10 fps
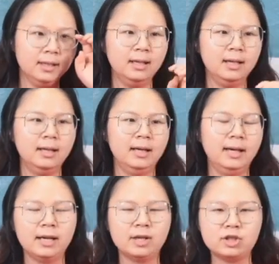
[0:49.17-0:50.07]
uh,
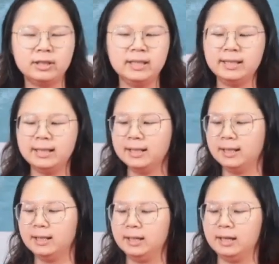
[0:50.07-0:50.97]
actually,
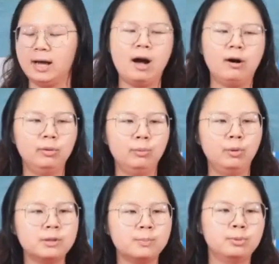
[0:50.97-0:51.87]
uh, our
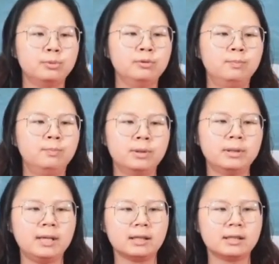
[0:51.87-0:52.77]
waterproof
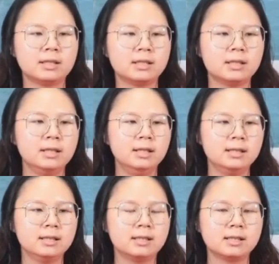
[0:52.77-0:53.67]
products
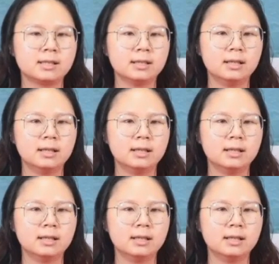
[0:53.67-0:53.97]
is